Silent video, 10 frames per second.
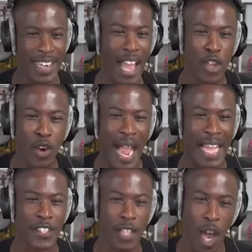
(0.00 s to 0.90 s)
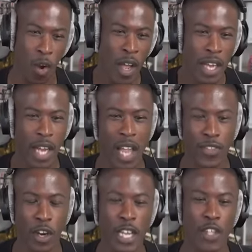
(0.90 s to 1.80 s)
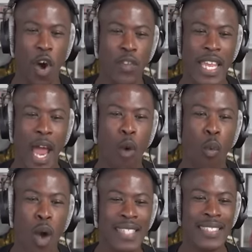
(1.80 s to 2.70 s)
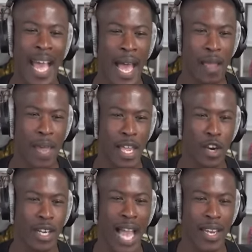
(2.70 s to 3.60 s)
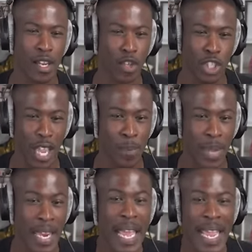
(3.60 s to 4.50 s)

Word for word: Now, you guys know Gunther is only a one-time Intercontinental Champion.